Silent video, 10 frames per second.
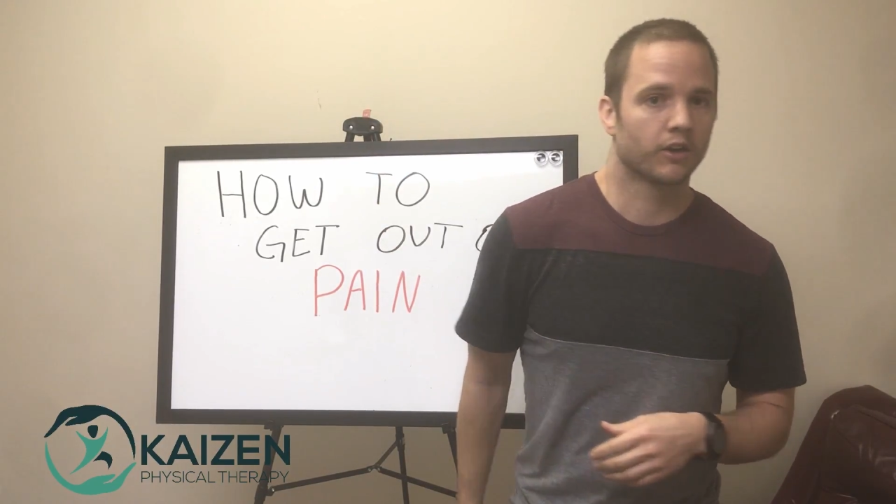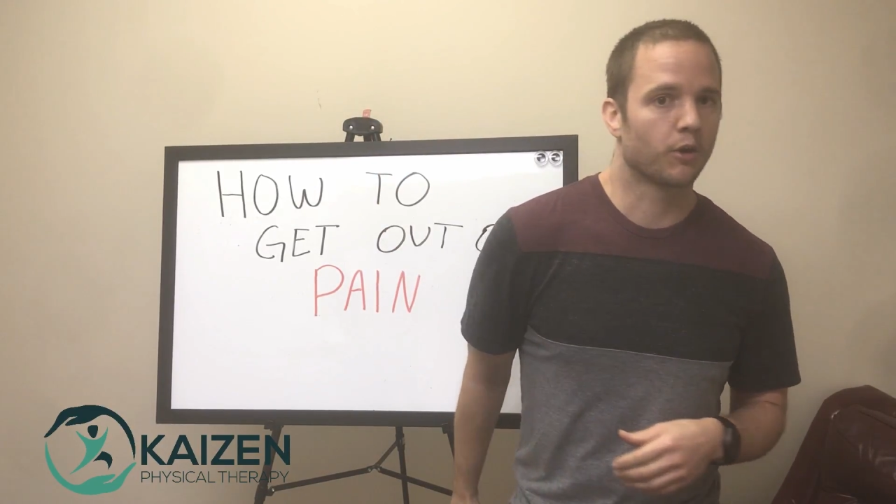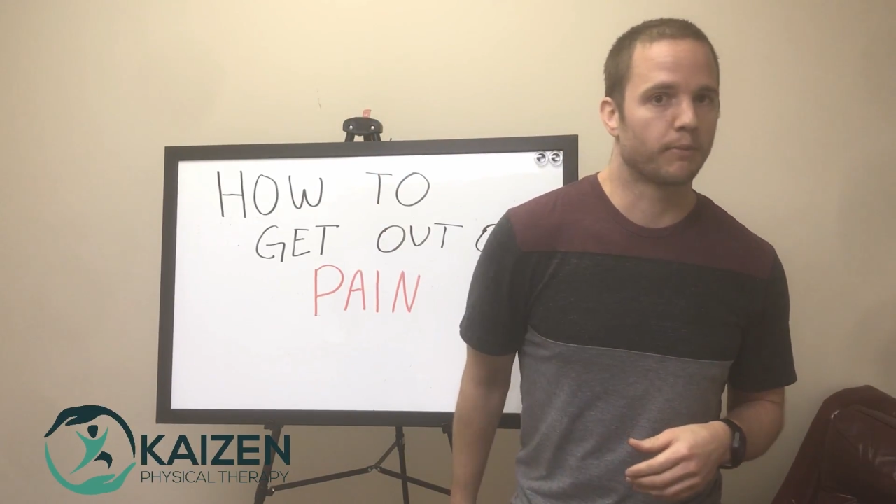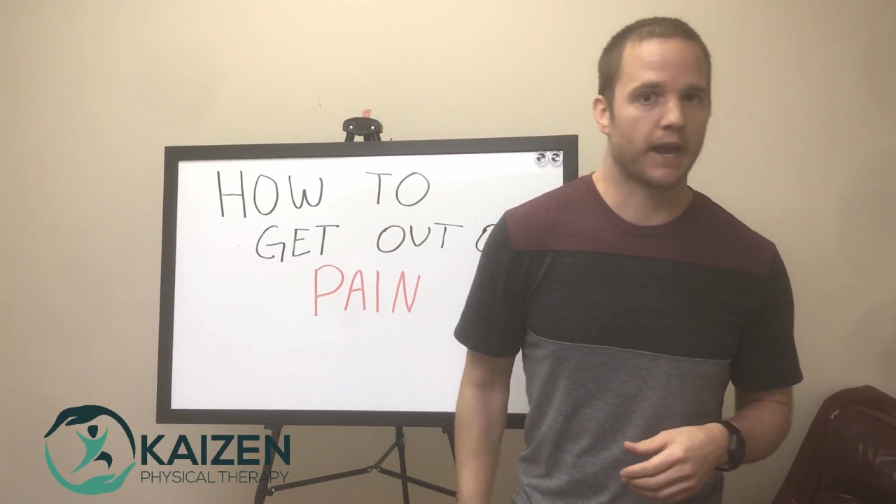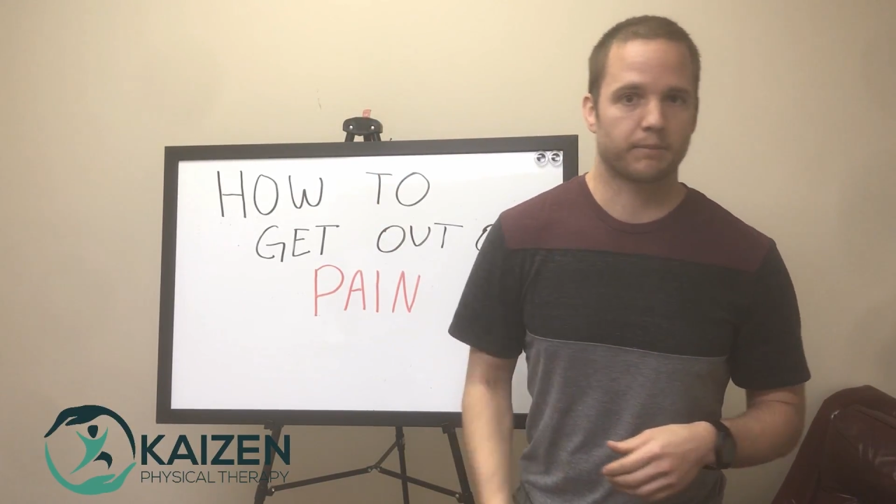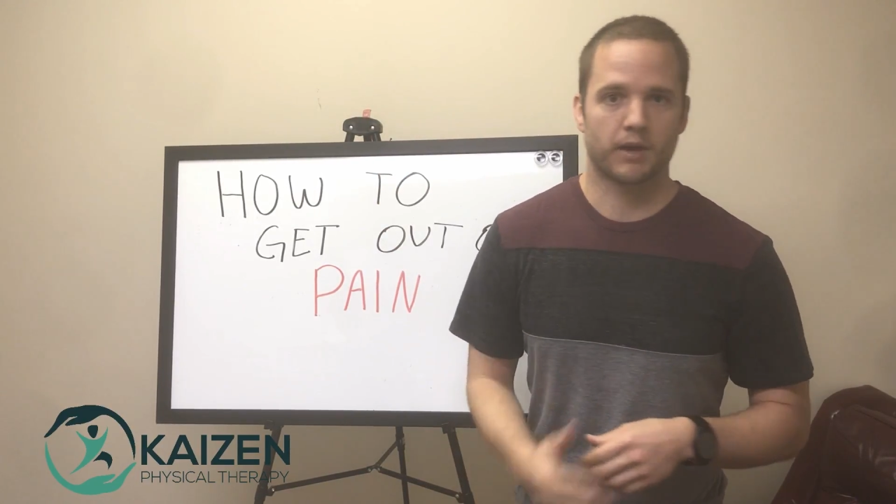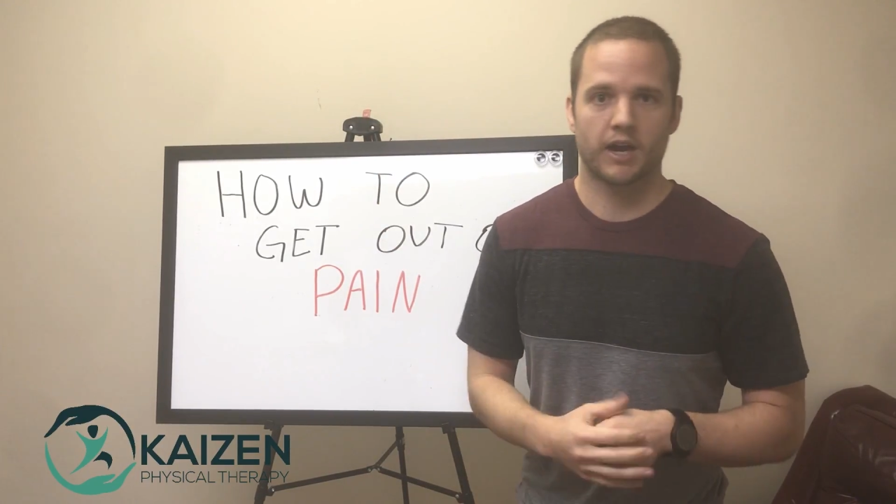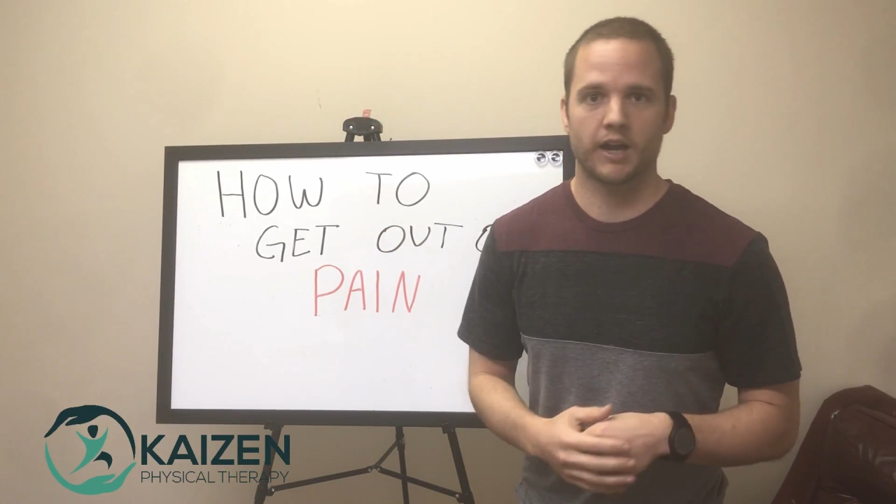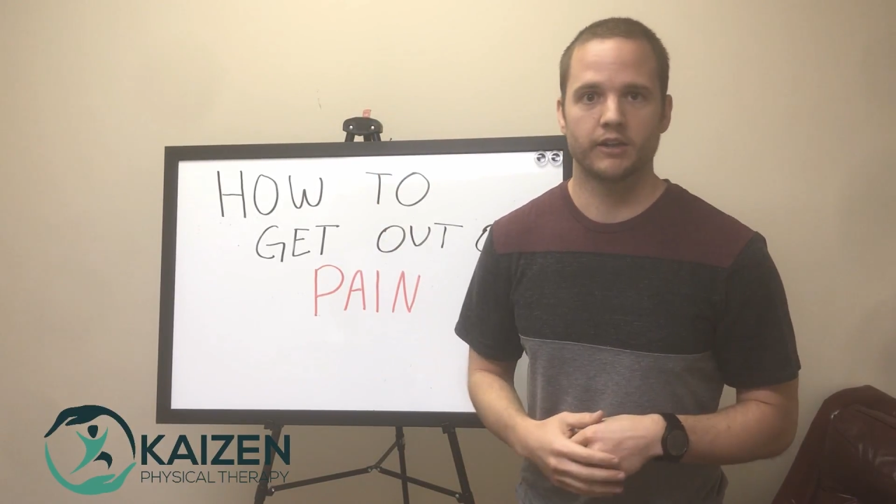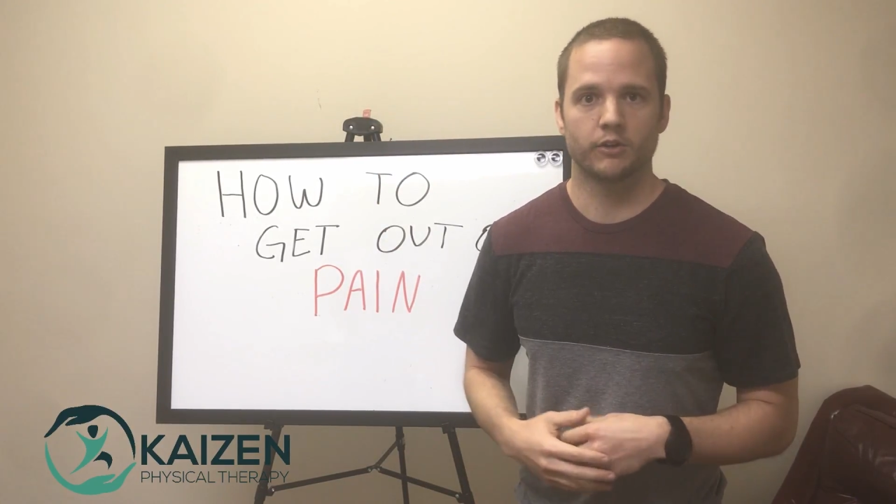go back
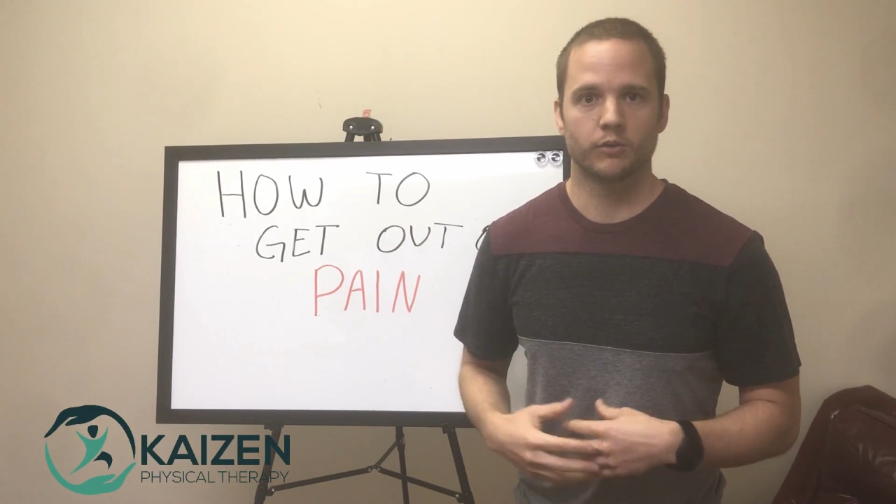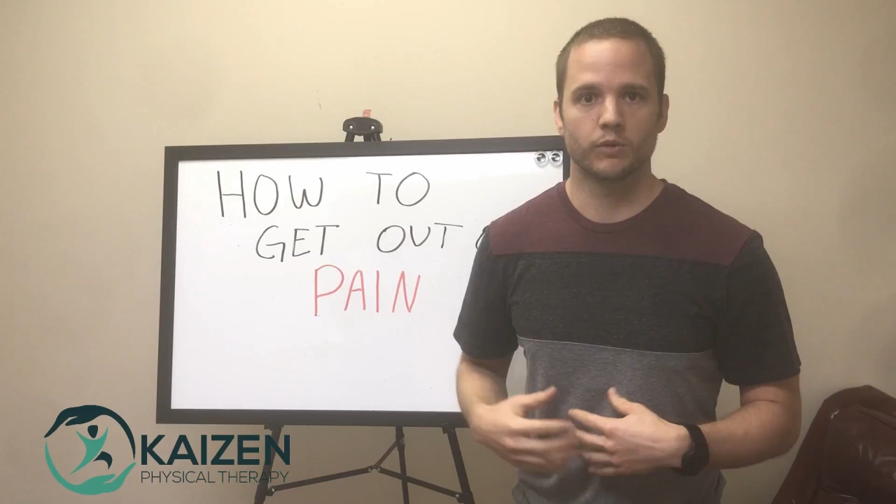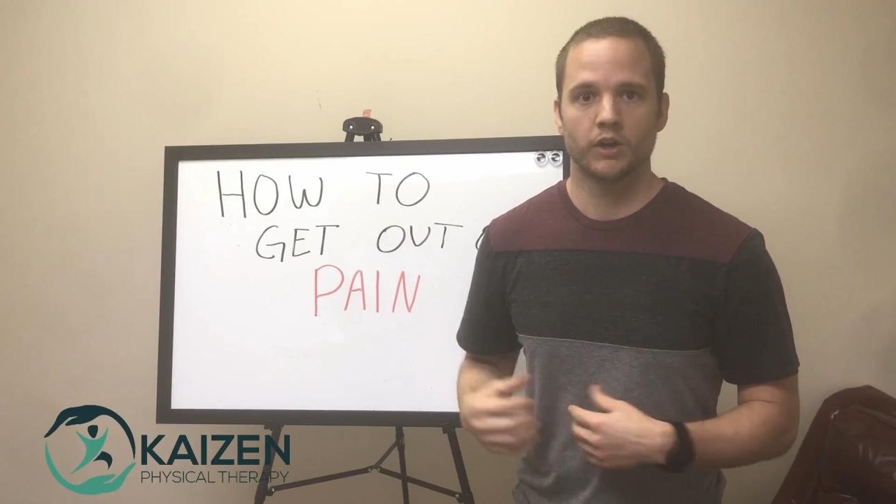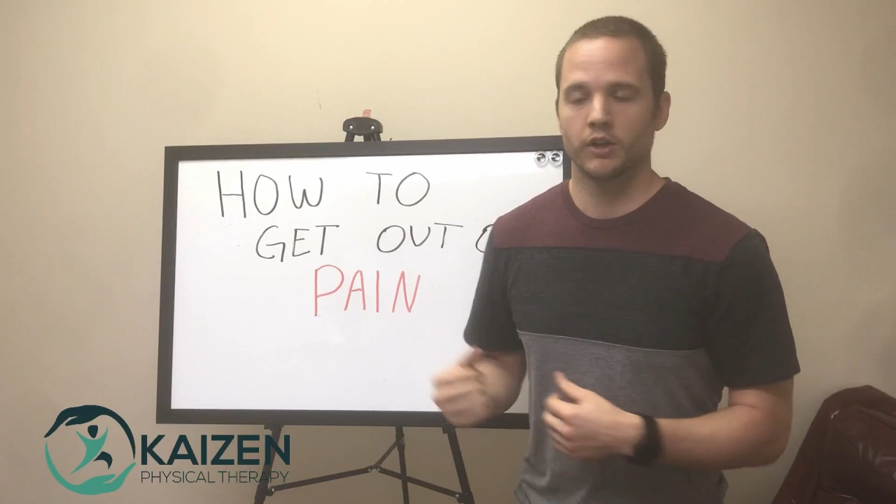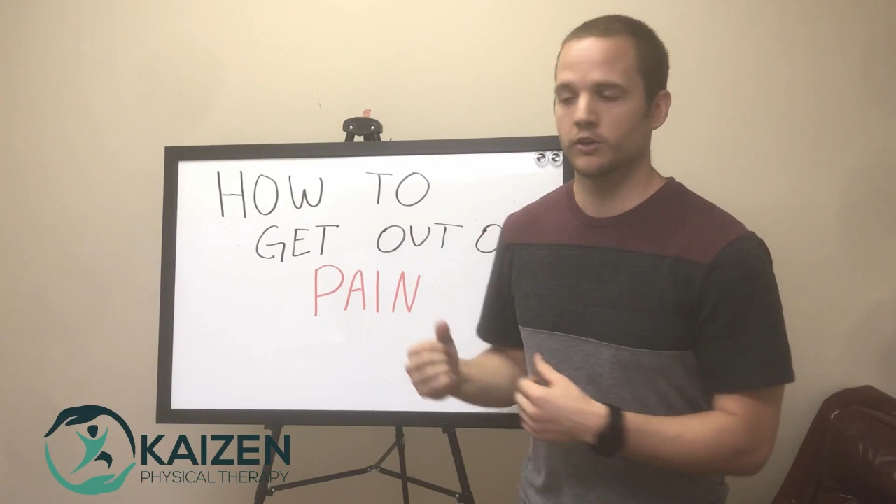behind you.